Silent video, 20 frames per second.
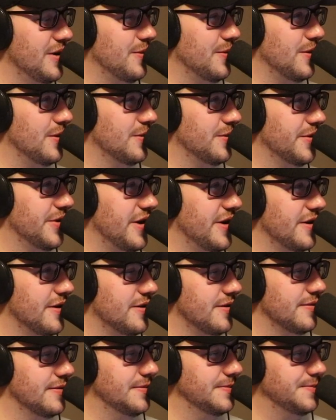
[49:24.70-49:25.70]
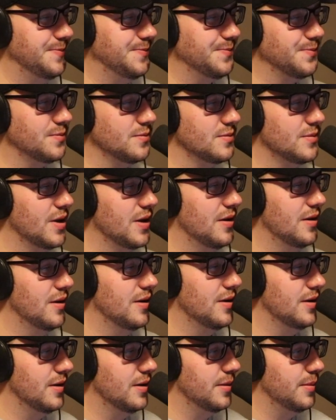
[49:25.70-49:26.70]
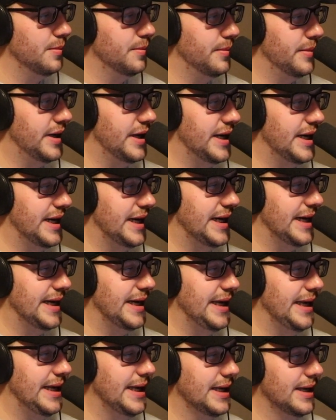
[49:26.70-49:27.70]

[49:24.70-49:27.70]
Well, signing off. Bye.